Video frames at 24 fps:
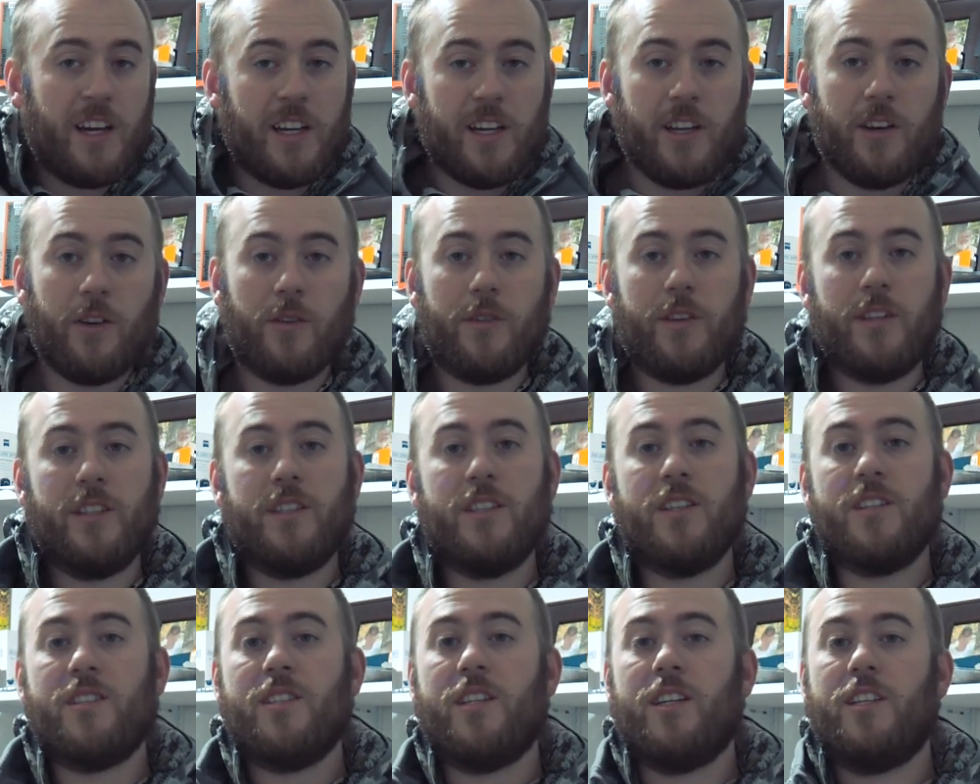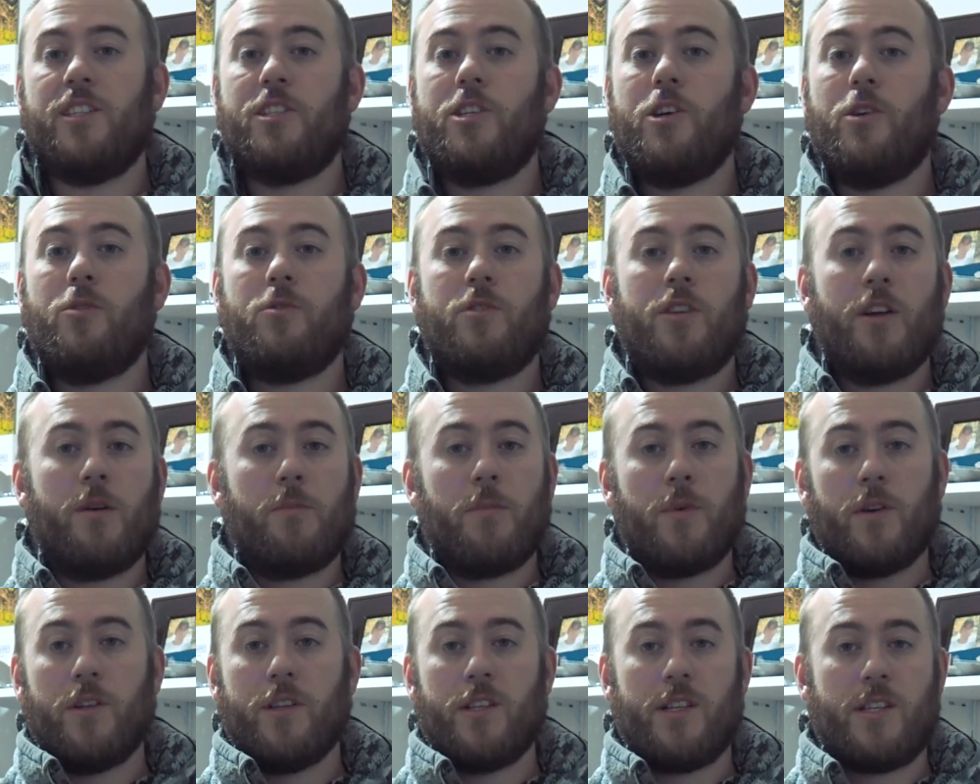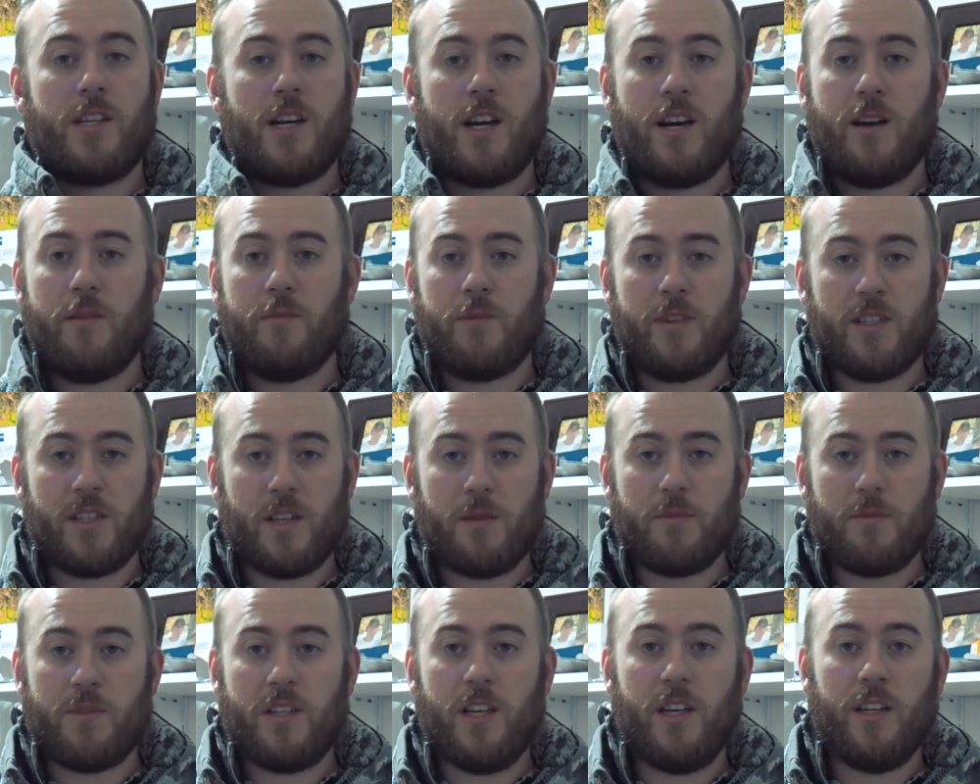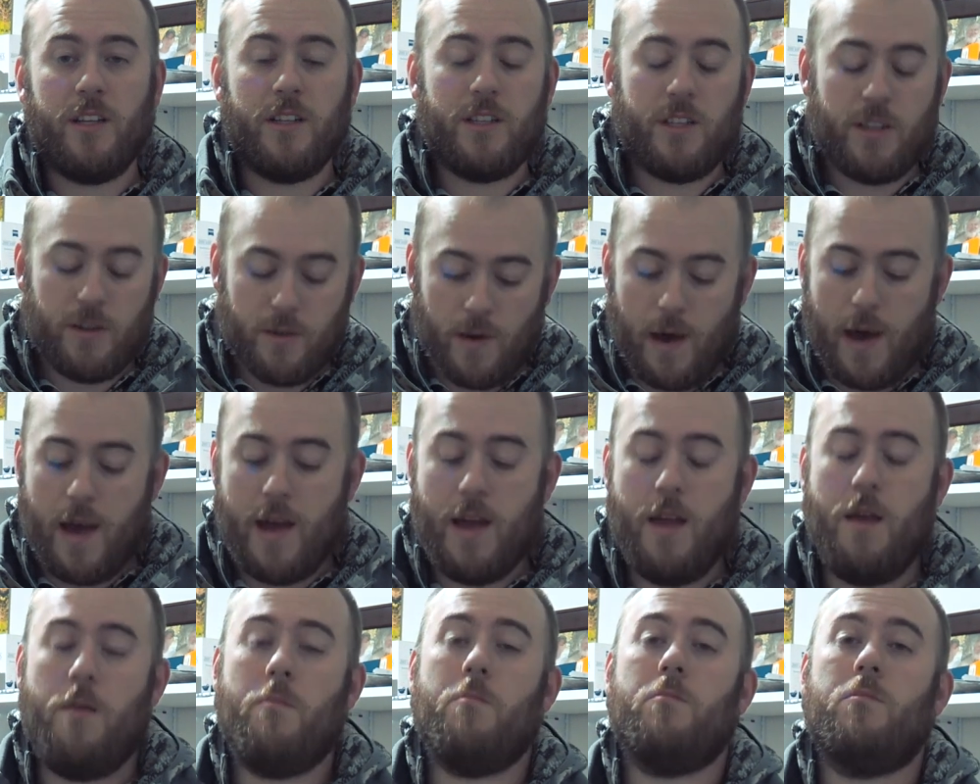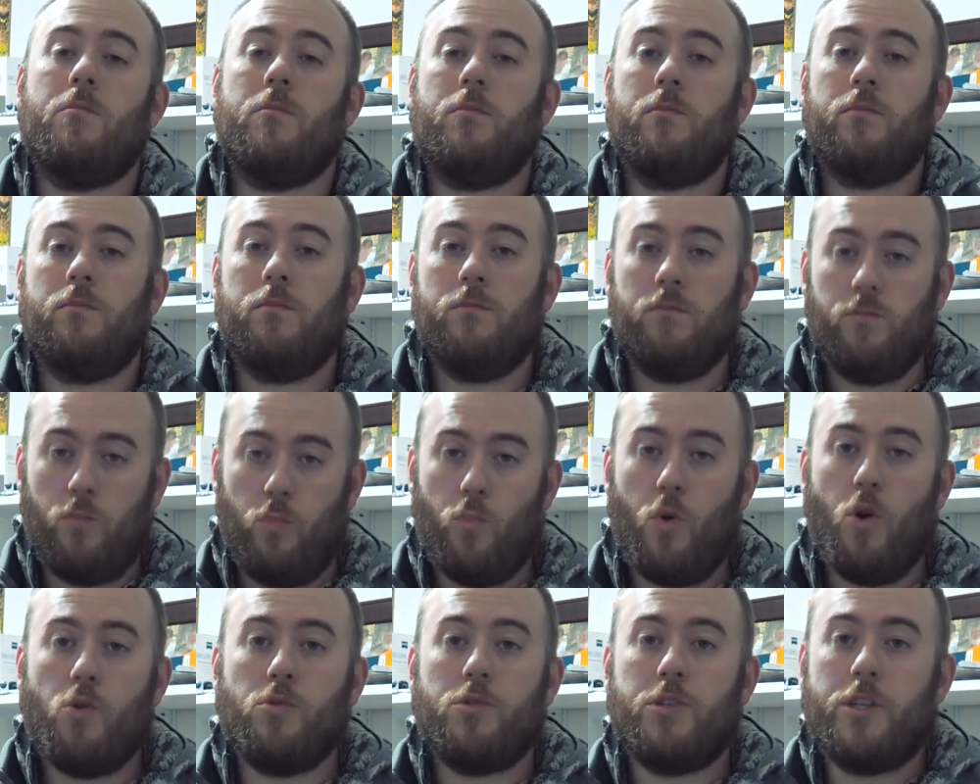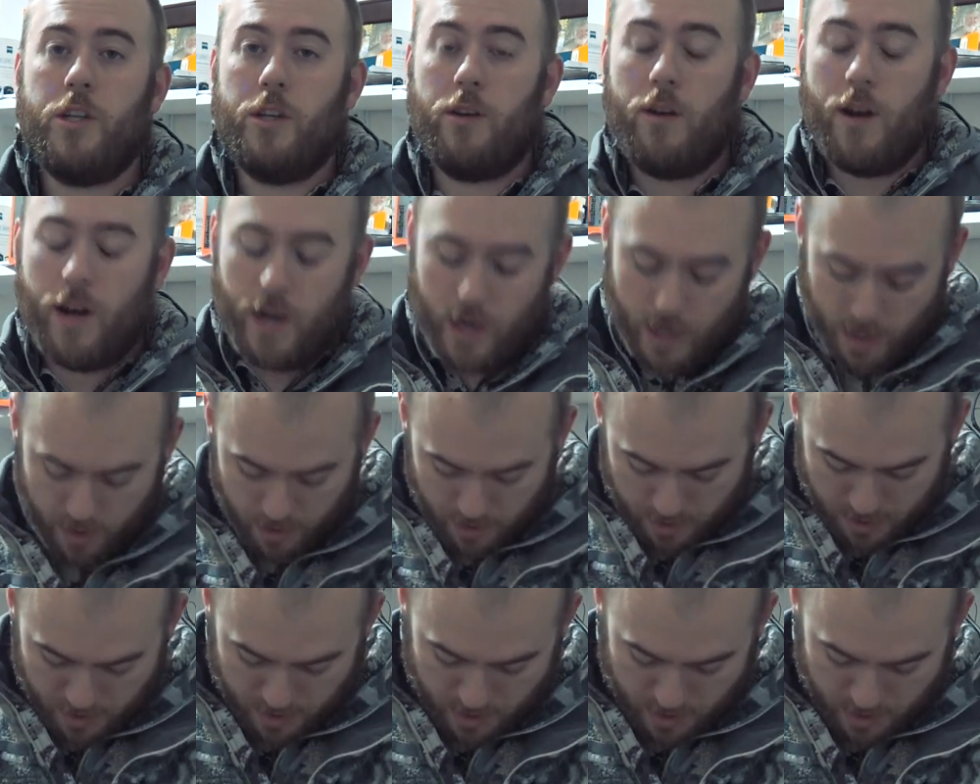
you don't need this thing choked up all the time, because I'm telling you, I am roasting right now.